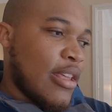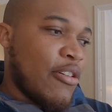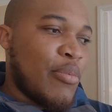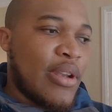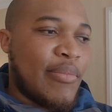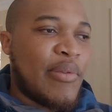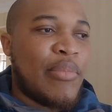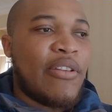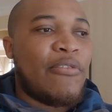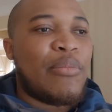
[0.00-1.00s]
opened up the
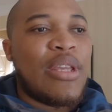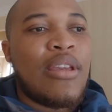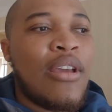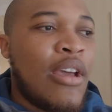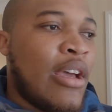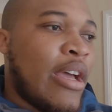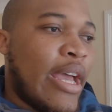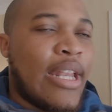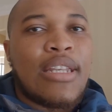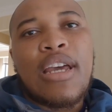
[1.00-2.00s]
bed for me,
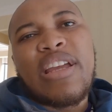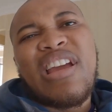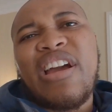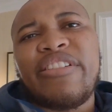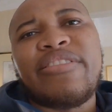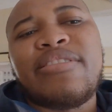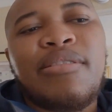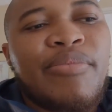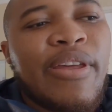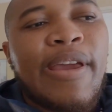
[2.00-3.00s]
and yeah, I could
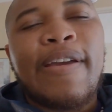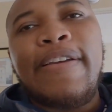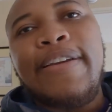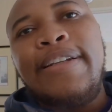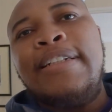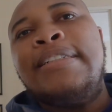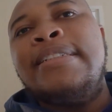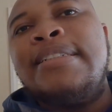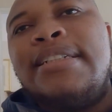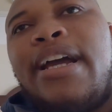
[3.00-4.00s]
sleep there.
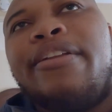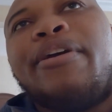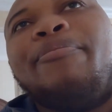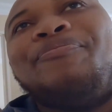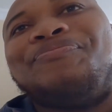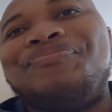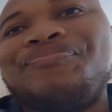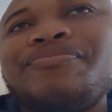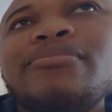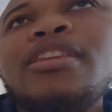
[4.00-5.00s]
Anyway,
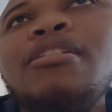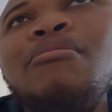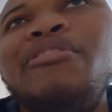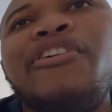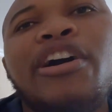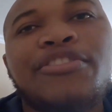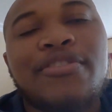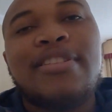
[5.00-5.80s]
moving on. So